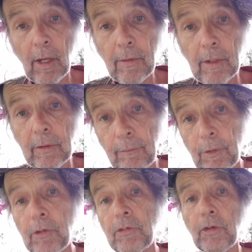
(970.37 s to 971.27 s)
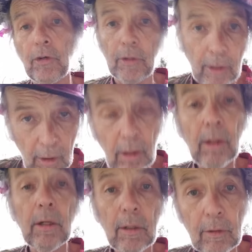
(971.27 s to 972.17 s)
Then the first turning,
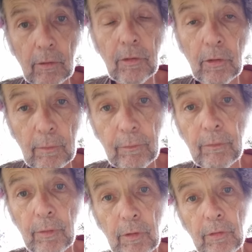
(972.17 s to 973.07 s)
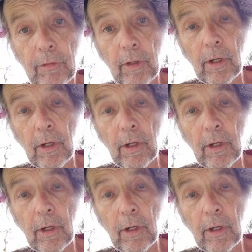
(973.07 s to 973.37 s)
sort of the first